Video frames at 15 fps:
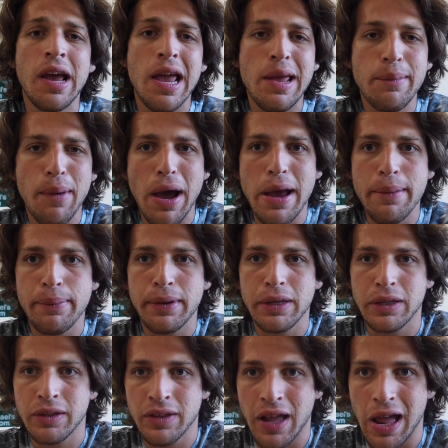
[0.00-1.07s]
in my
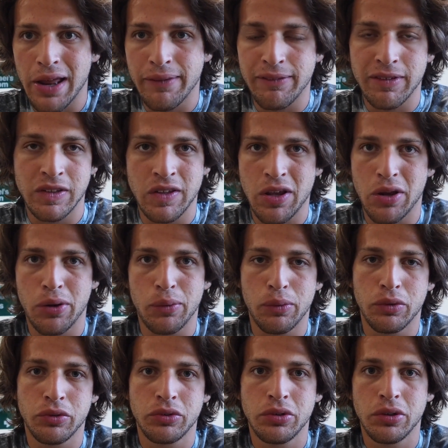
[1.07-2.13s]
opinion, kind of a
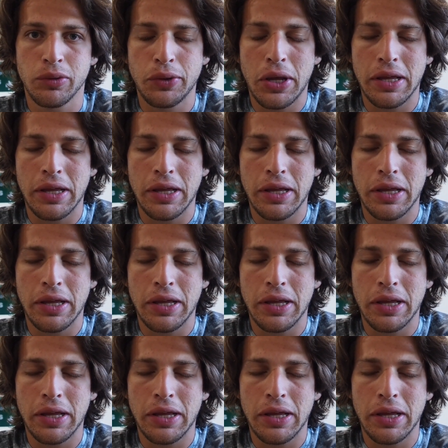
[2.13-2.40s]
terrible shoe.